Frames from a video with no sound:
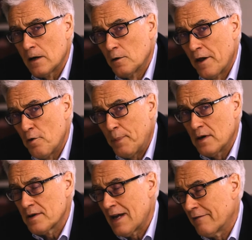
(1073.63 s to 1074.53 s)
And although
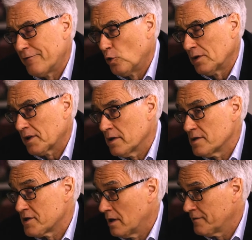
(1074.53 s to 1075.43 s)
part of that fall
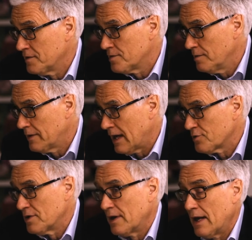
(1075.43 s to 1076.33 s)
occurs after
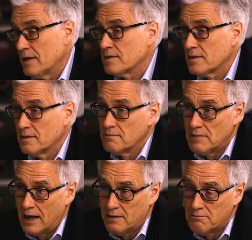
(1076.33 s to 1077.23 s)
2008 and,
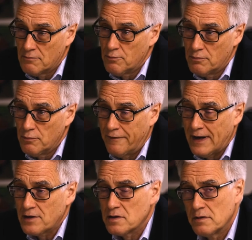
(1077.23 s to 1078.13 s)
and
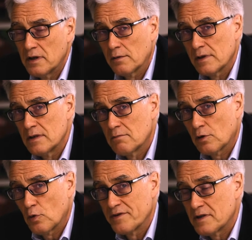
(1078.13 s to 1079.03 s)
reflects to a degree
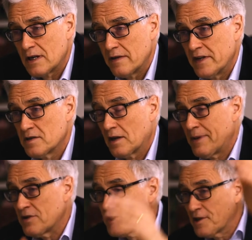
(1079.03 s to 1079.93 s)
quantitative easing.
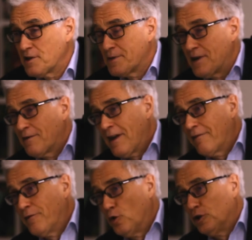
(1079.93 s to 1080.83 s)
About 60% of
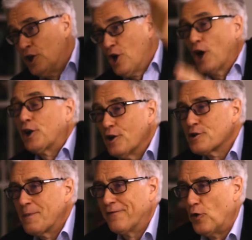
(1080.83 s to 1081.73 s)
that fall
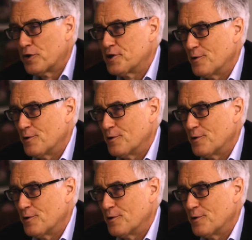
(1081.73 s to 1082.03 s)
occurs before